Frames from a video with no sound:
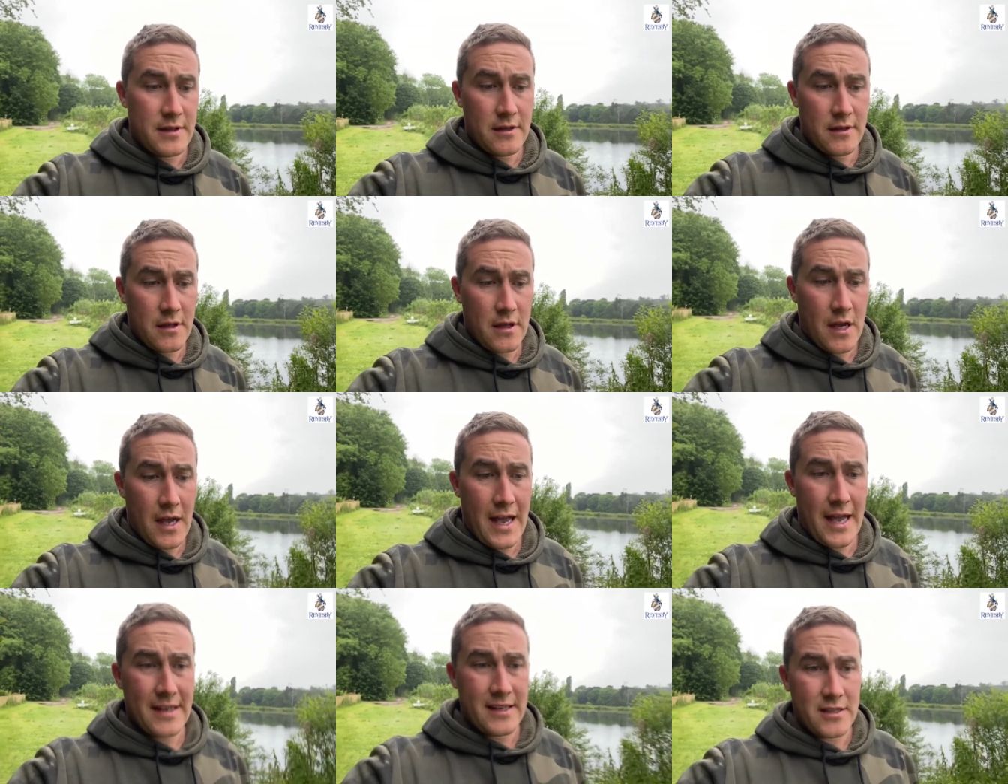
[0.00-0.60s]

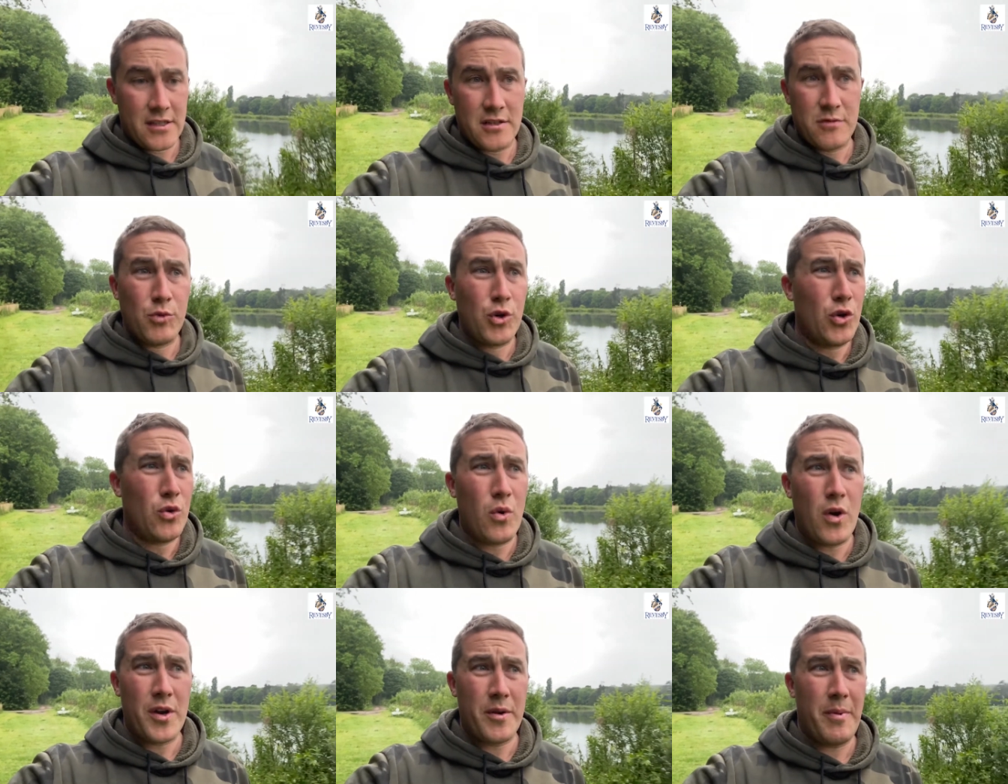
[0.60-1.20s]
had a small
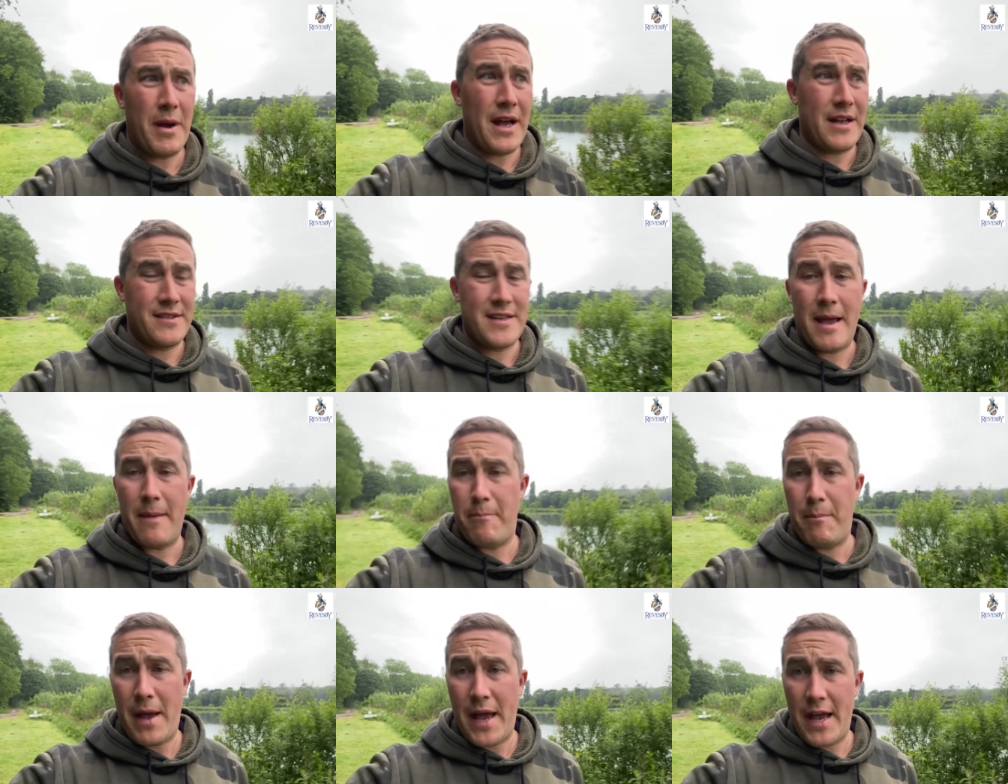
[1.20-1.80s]
one about
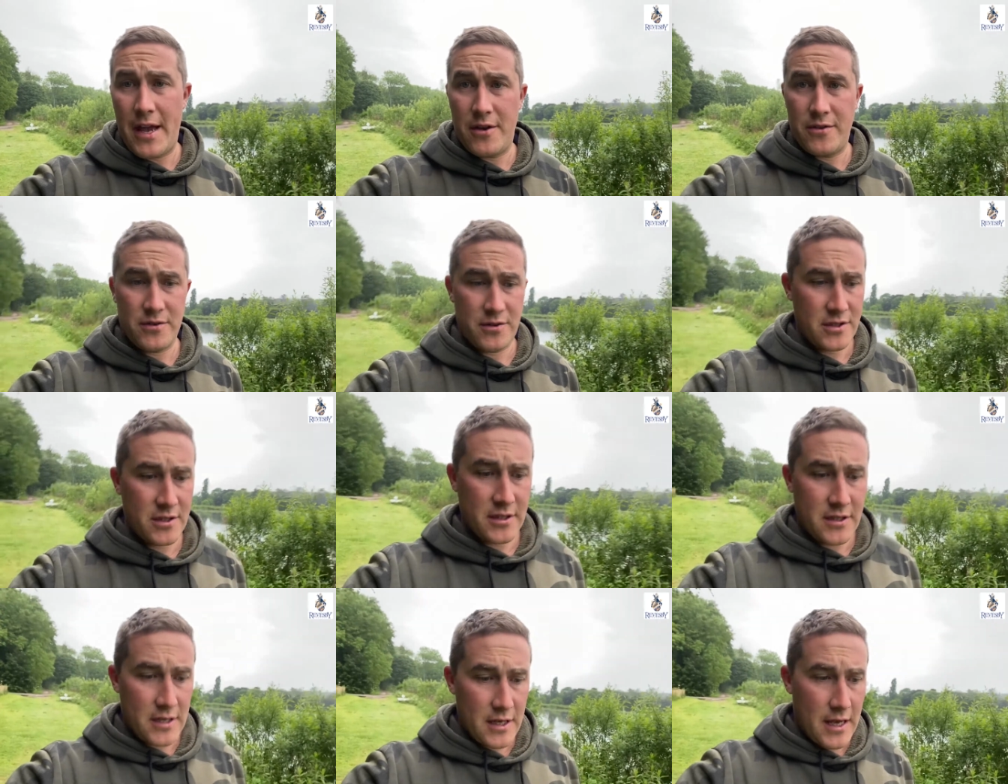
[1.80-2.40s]

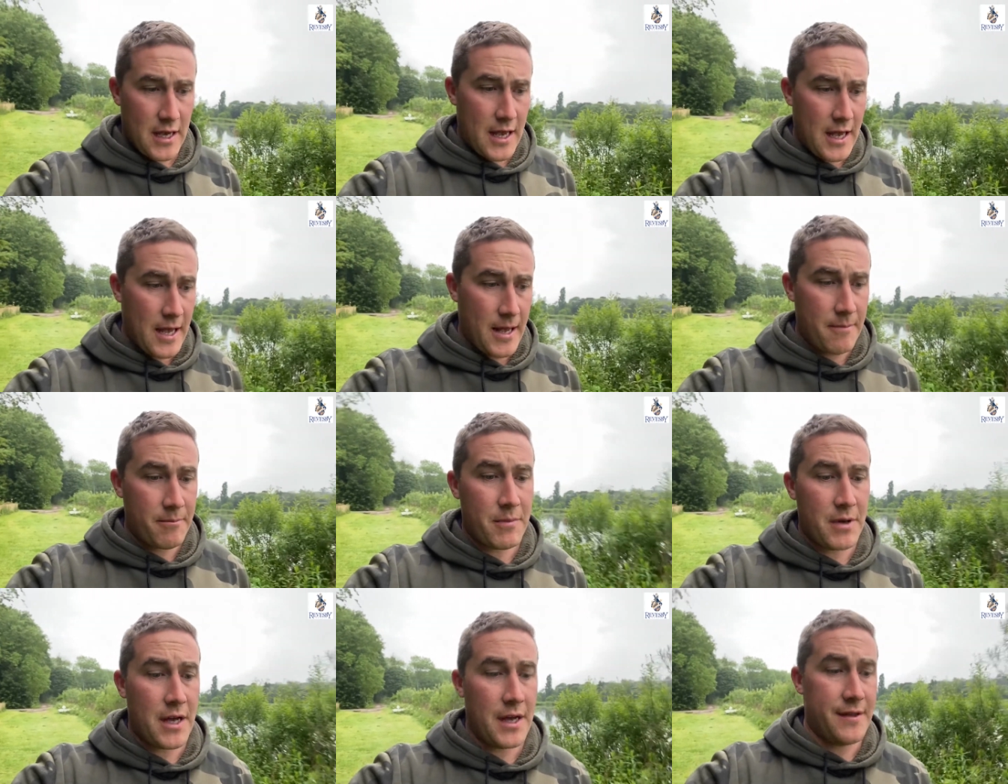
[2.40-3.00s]
£10,
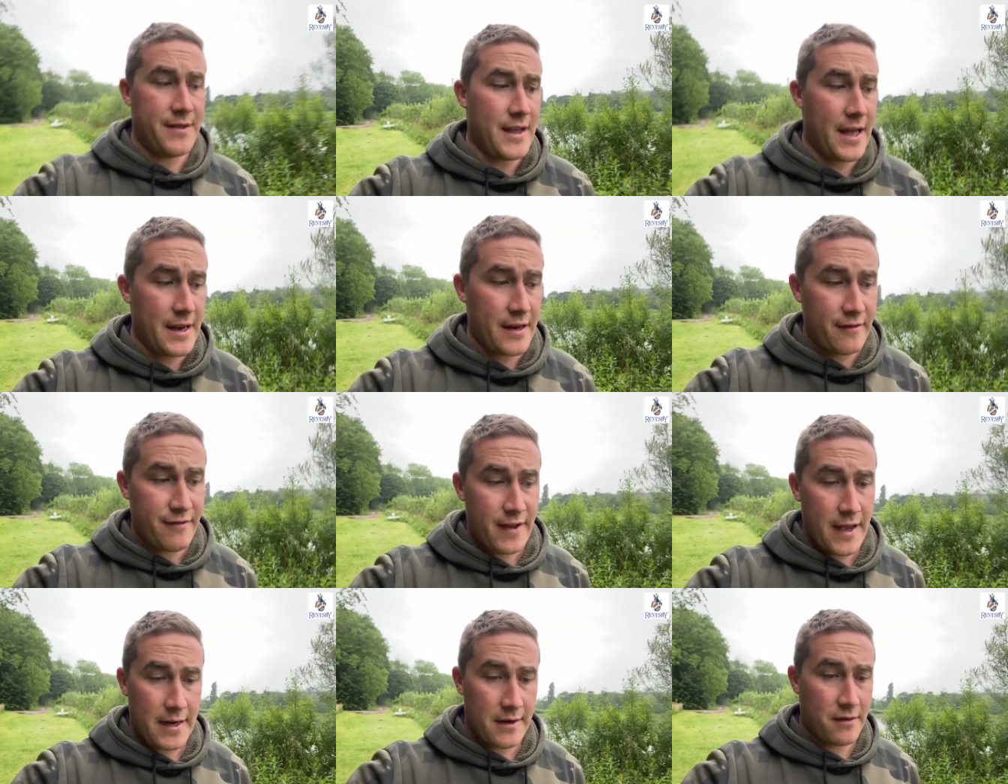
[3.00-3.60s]
and then I've
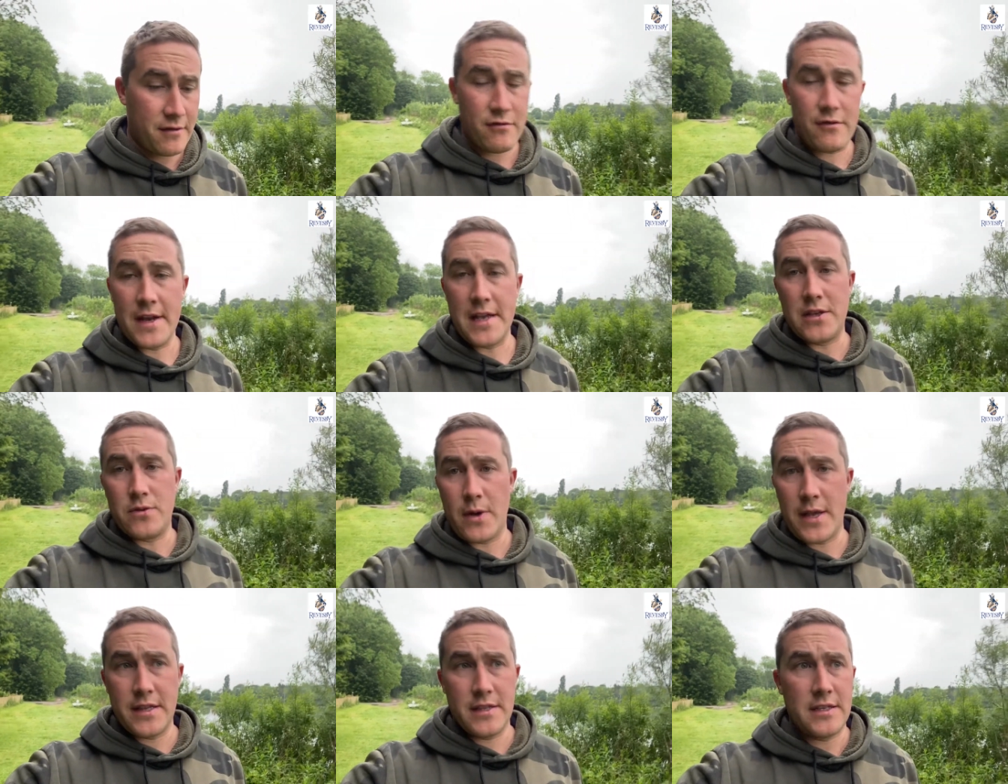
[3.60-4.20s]
had 3
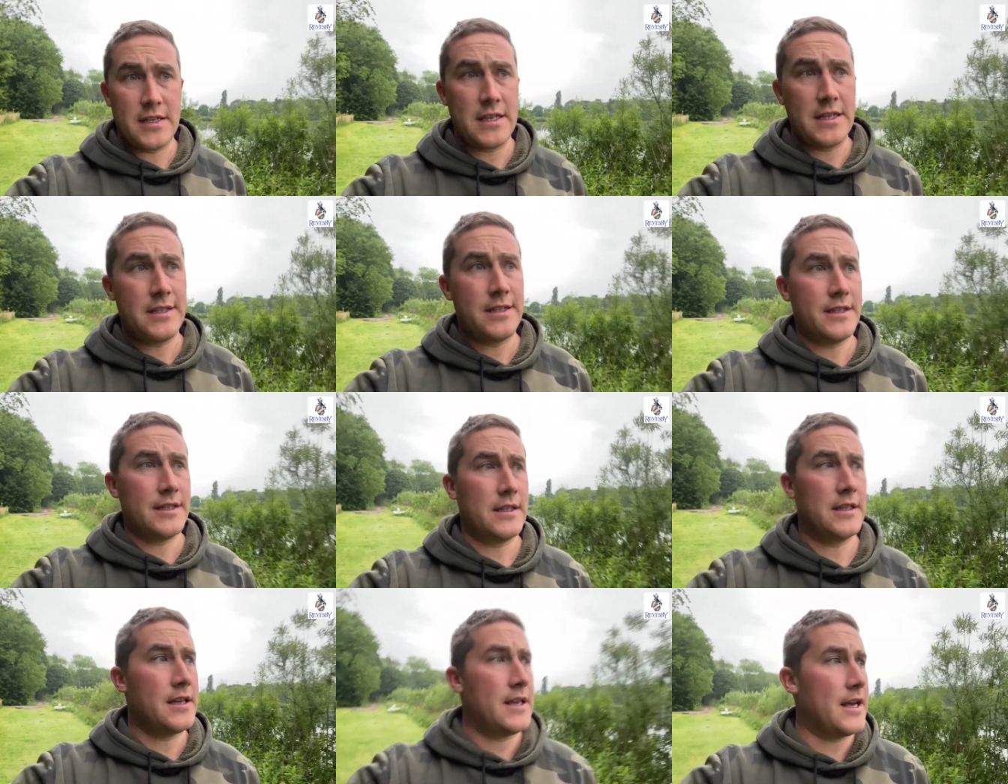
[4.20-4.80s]
20s,
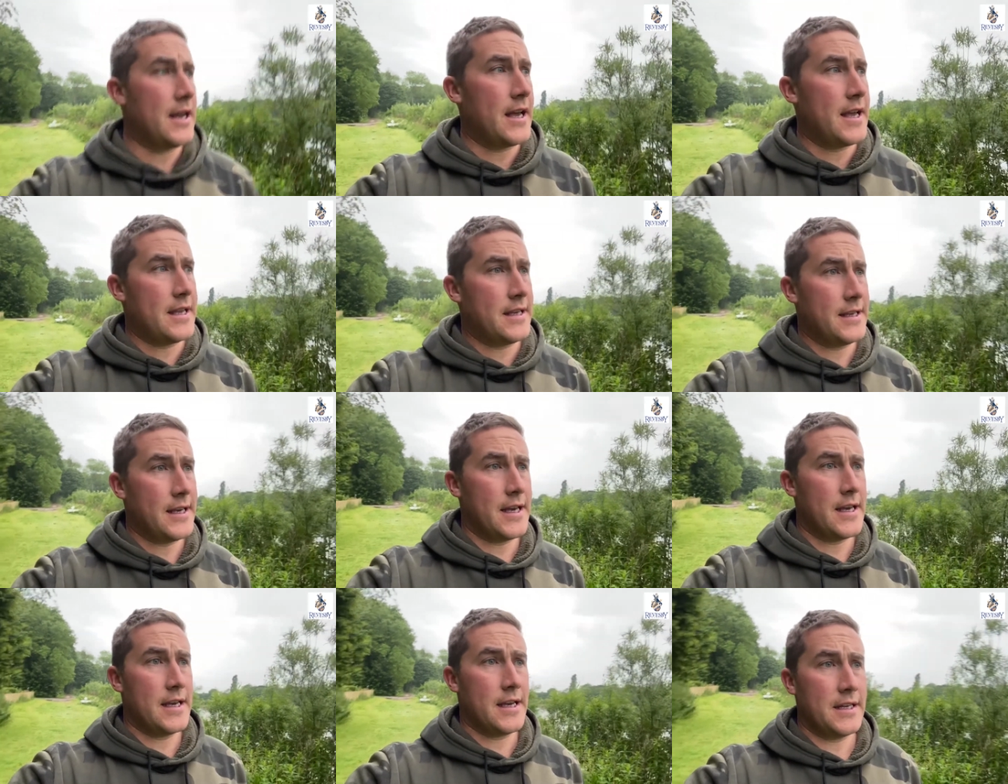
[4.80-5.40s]

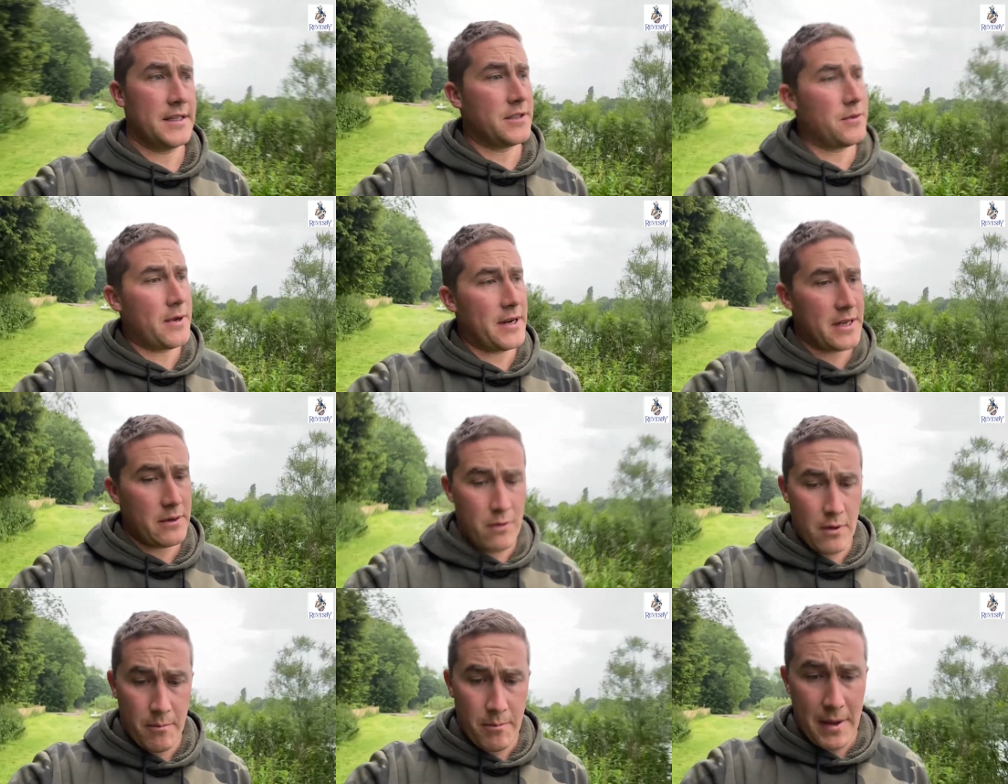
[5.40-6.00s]
a
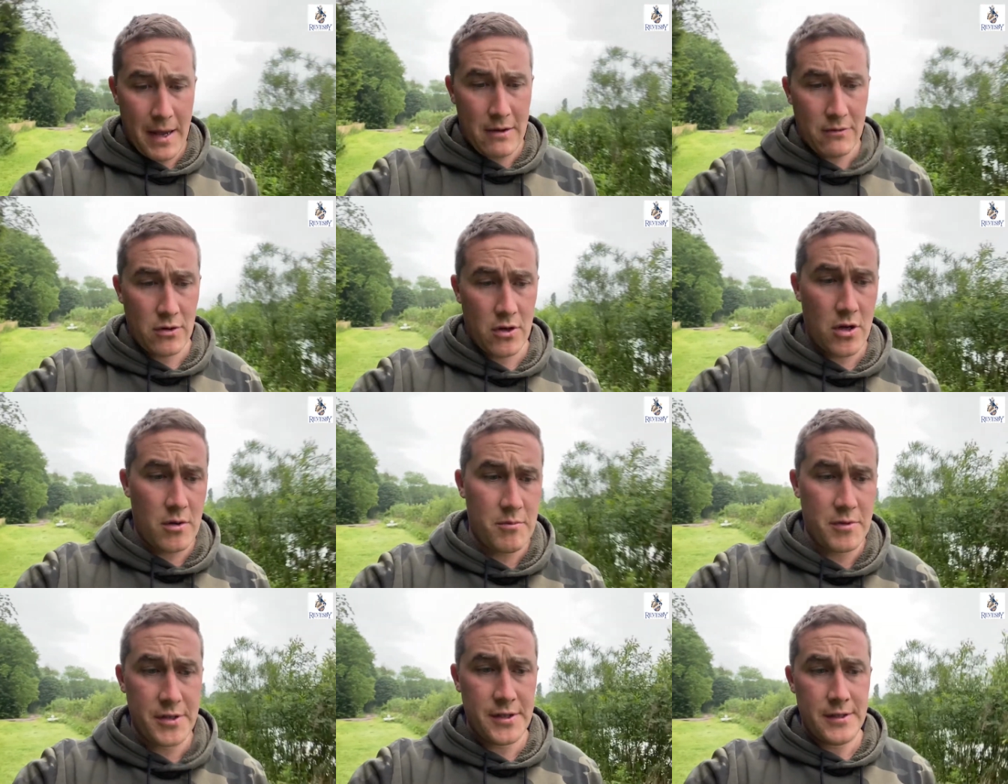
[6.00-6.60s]
£21
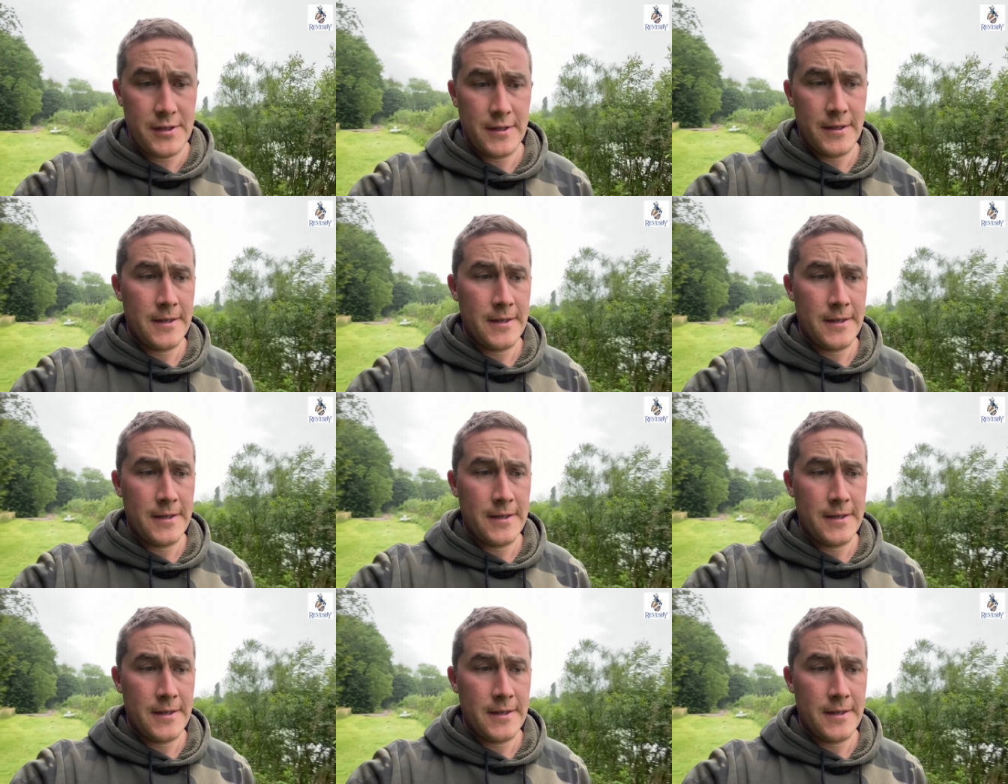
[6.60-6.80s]
common,